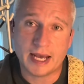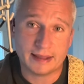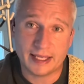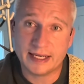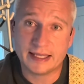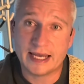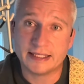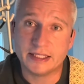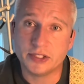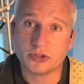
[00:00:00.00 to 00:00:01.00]
letting that
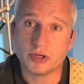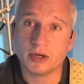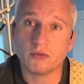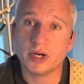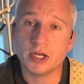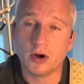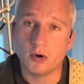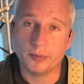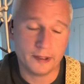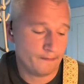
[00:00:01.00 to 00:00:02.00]
D string ring
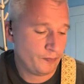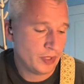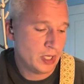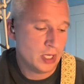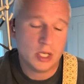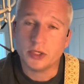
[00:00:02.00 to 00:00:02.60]
open.